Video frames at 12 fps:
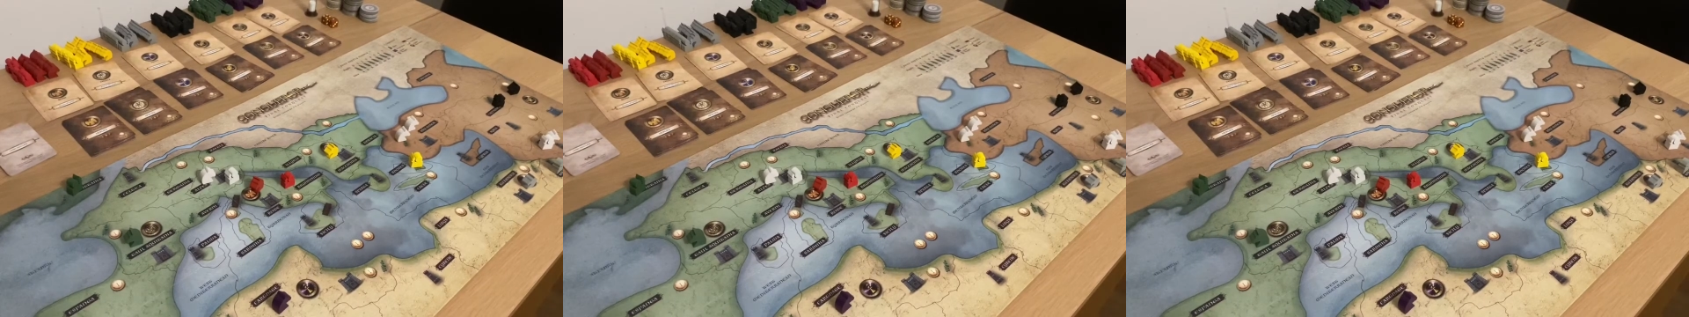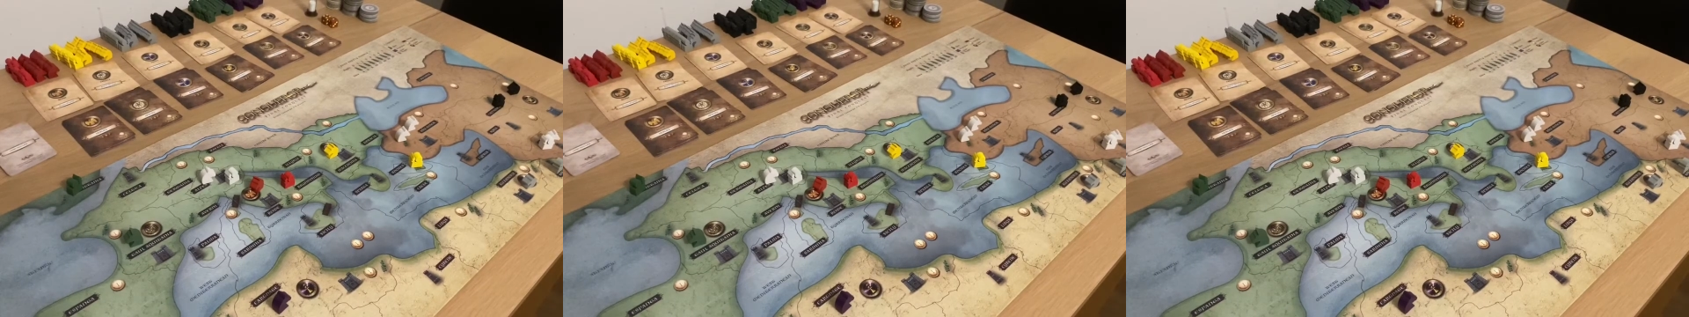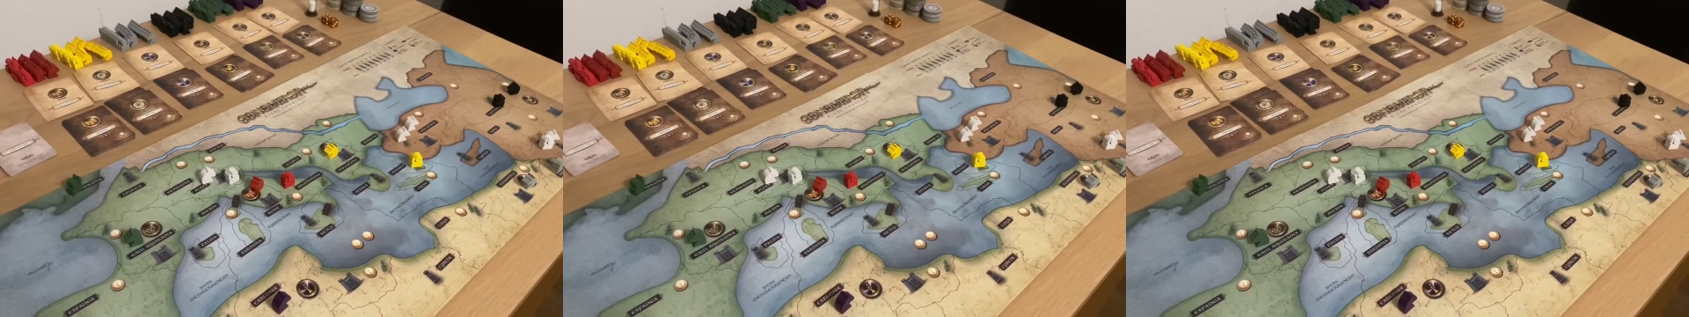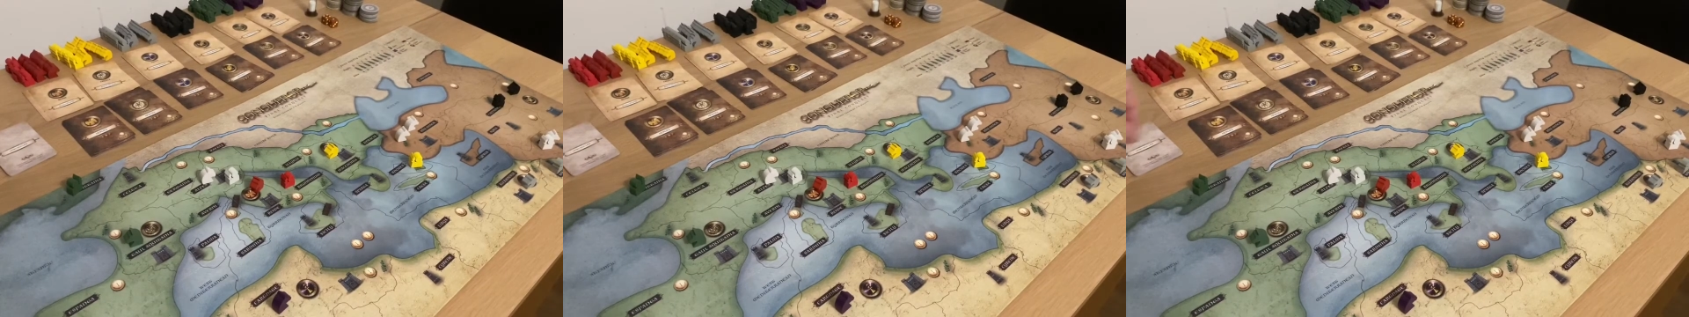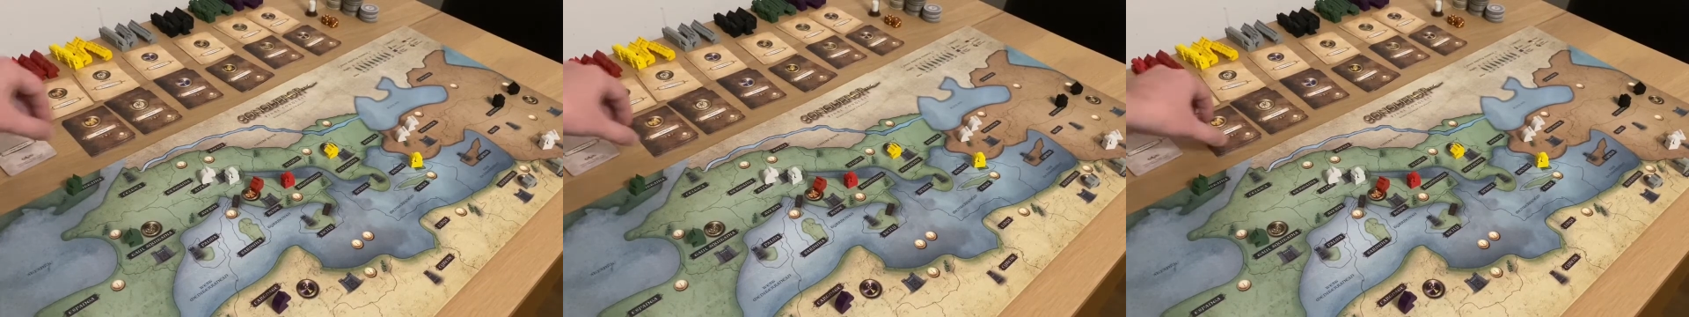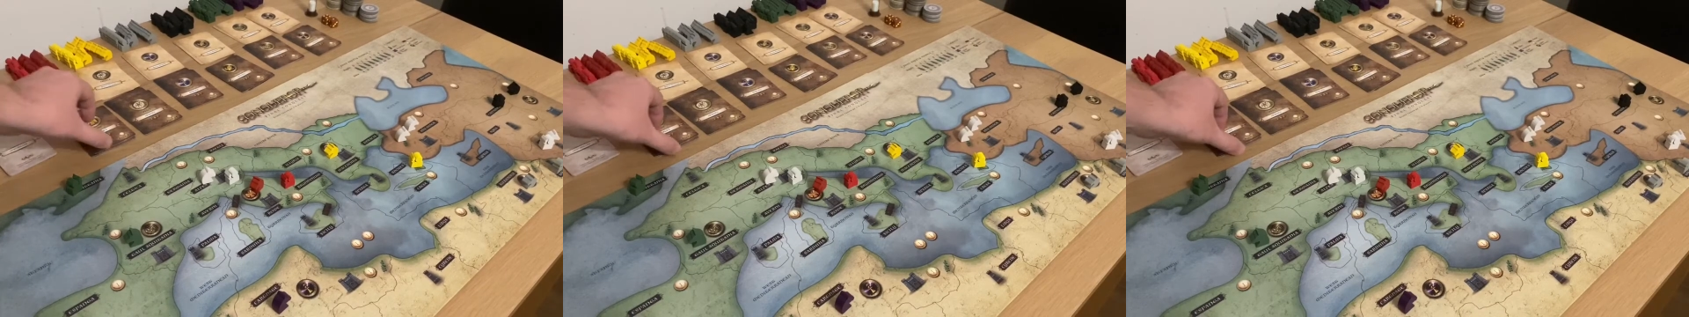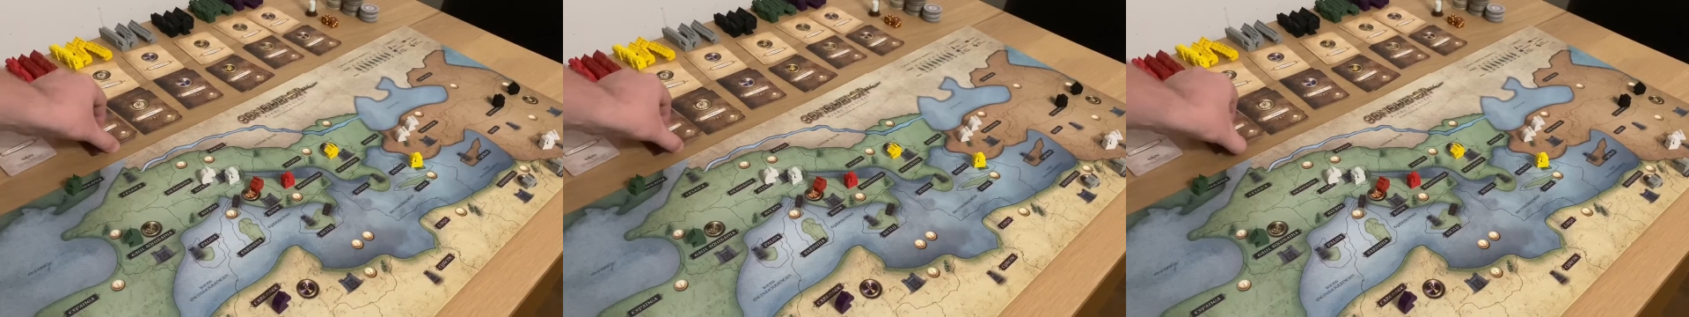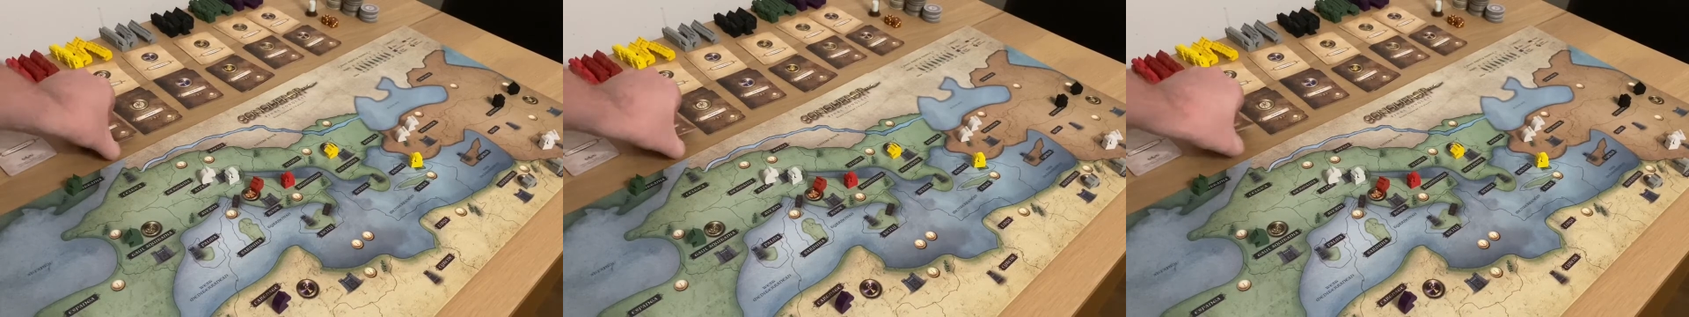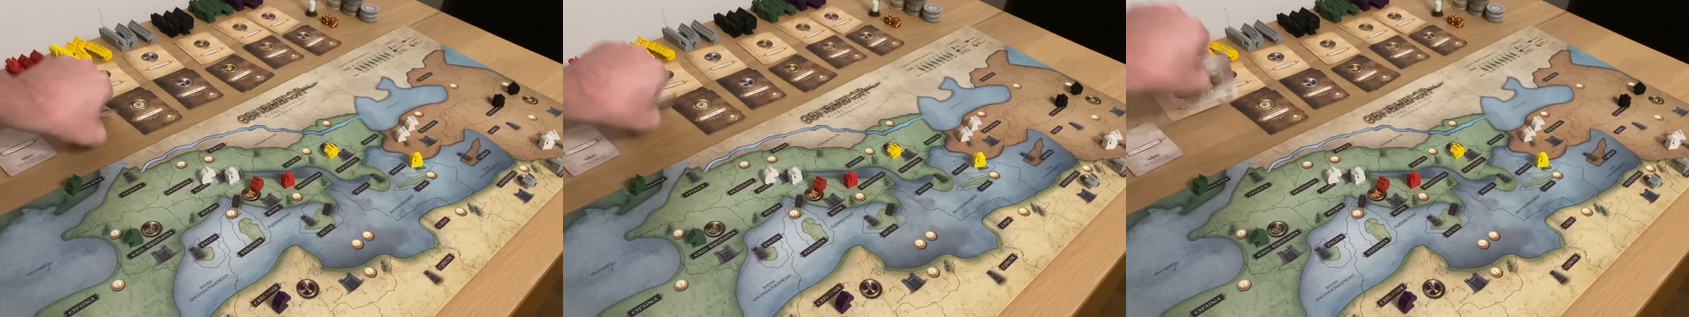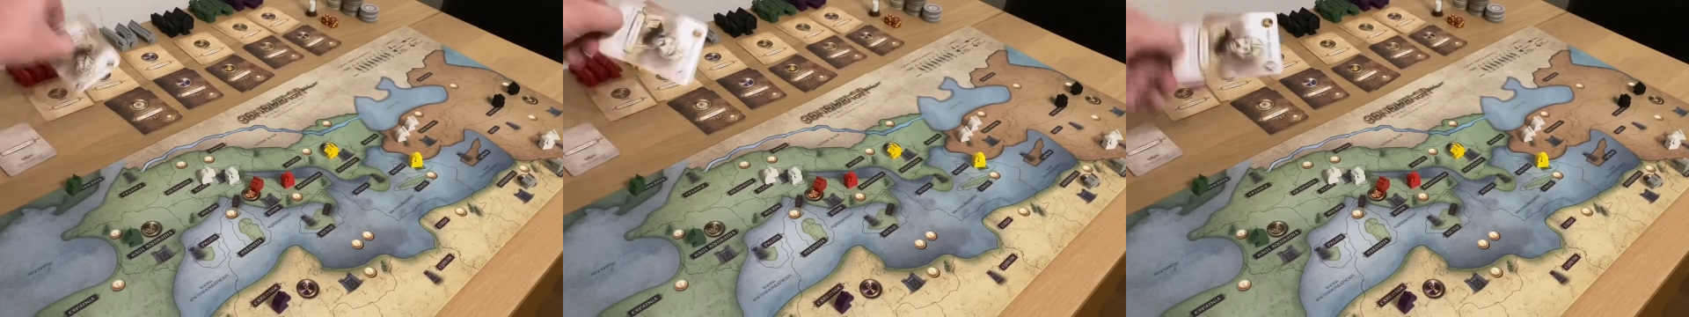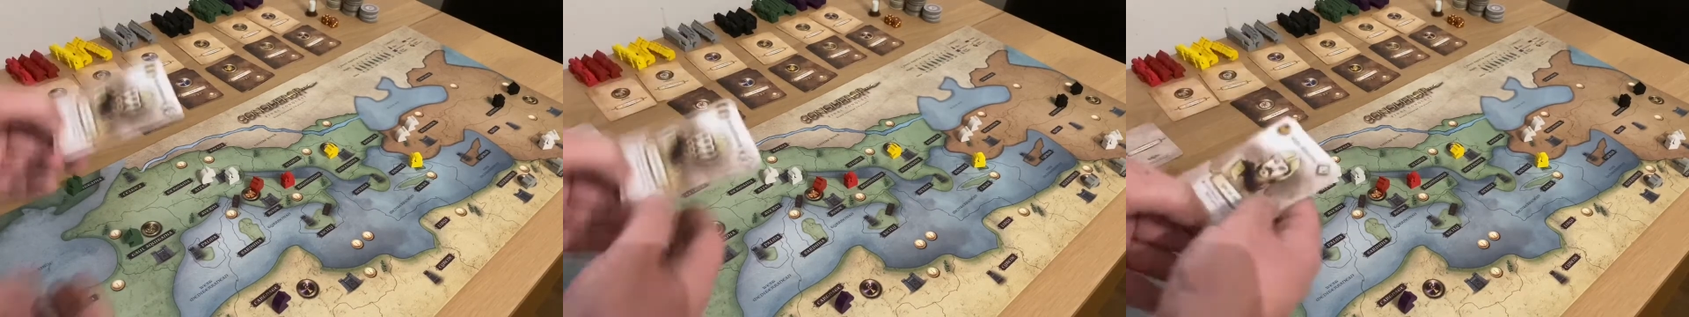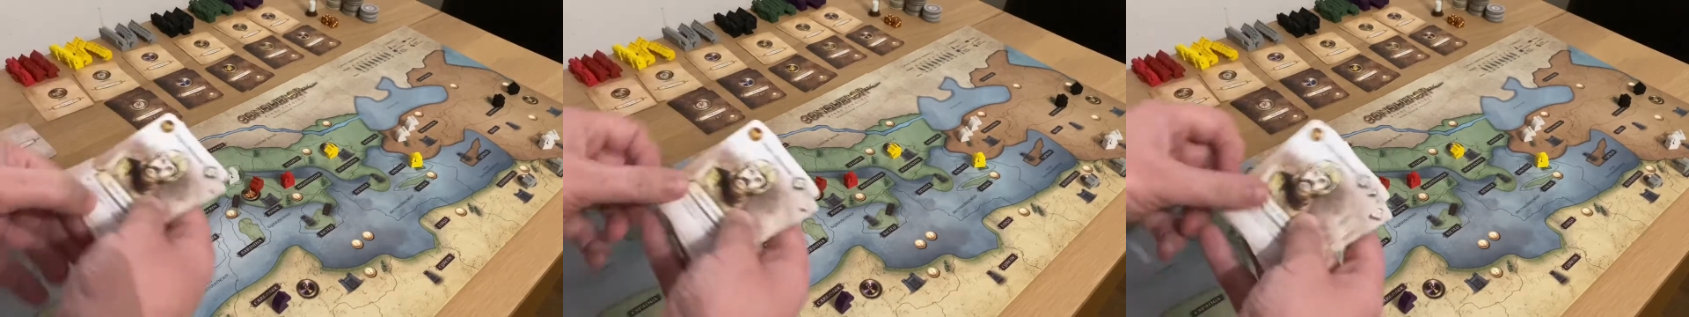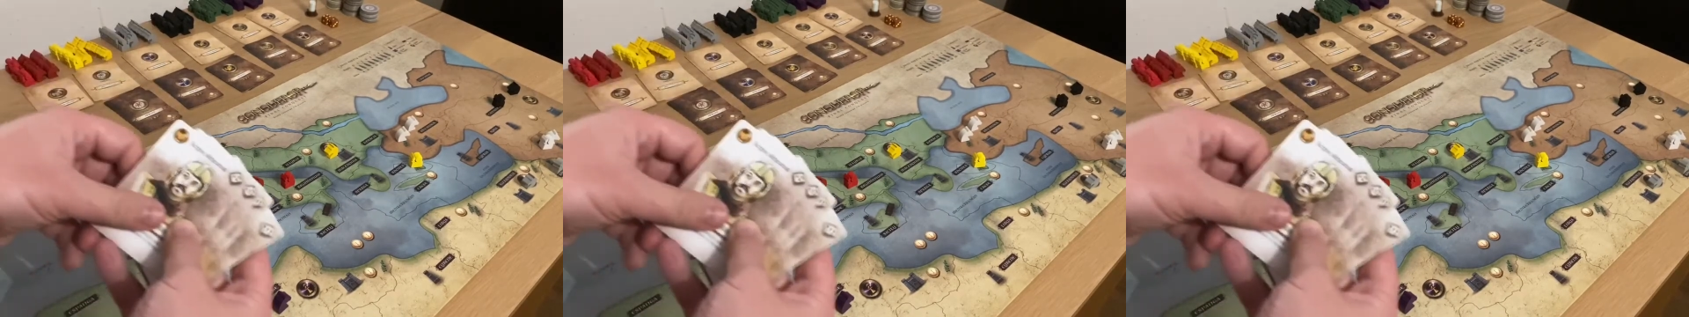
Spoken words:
No face is visible, so there are no lips to read.